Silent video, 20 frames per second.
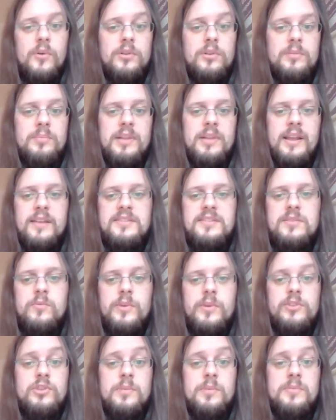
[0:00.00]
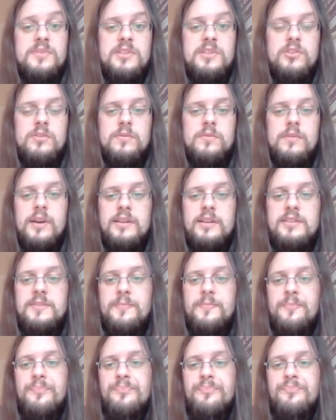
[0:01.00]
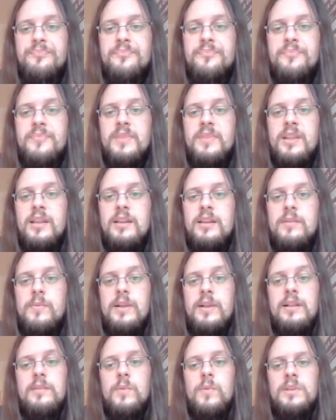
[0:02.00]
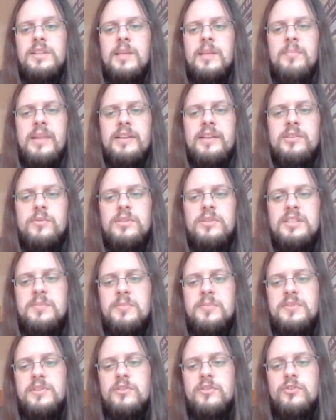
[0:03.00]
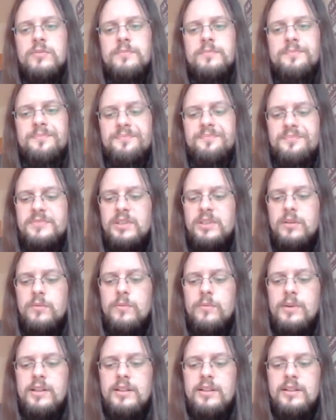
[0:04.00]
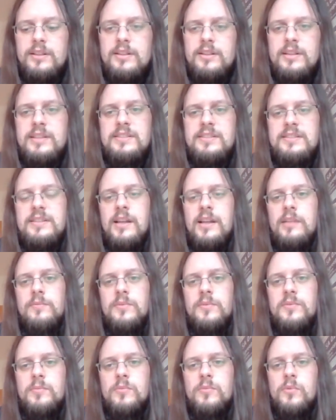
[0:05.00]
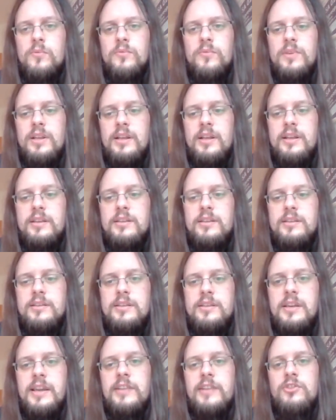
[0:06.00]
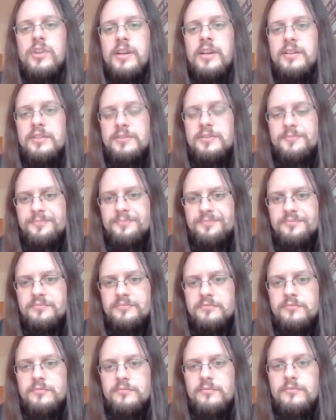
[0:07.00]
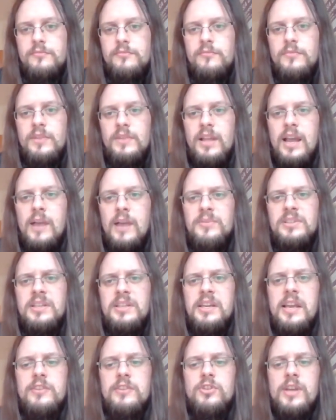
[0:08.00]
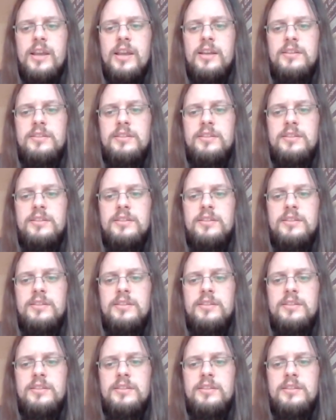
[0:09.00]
players who reached the position, right? Well, what can Black do in this position? Well, let's start with a move like king h8. After king h8,